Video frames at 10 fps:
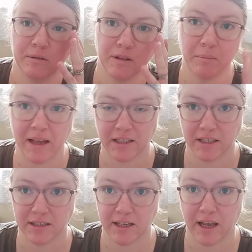the
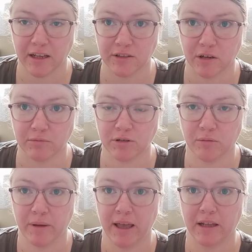Manchester House op shop,
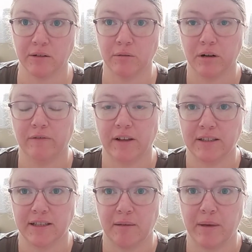and all the funds
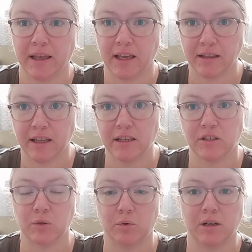they make in their
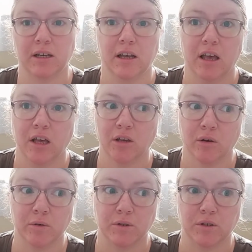store
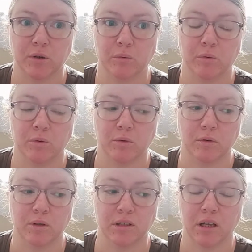goes
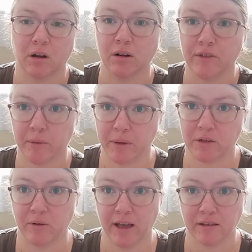towards a lot of their
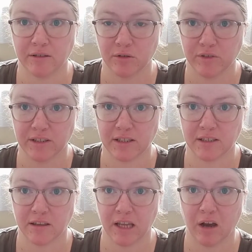mental health services
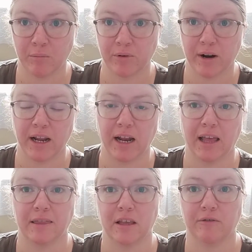that they operate,
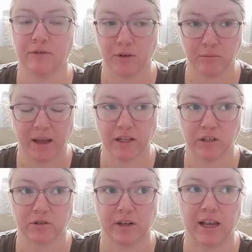and their food
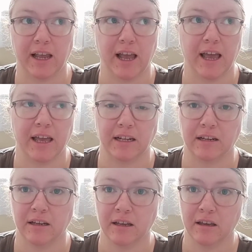pantry and
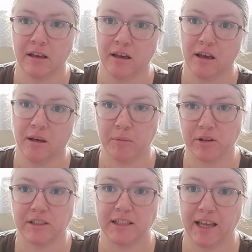
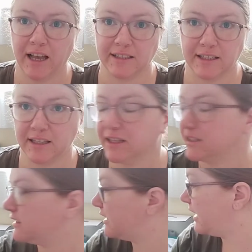emergency housing and things
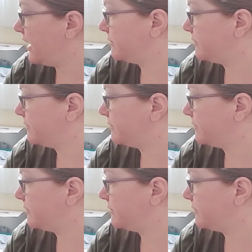like that.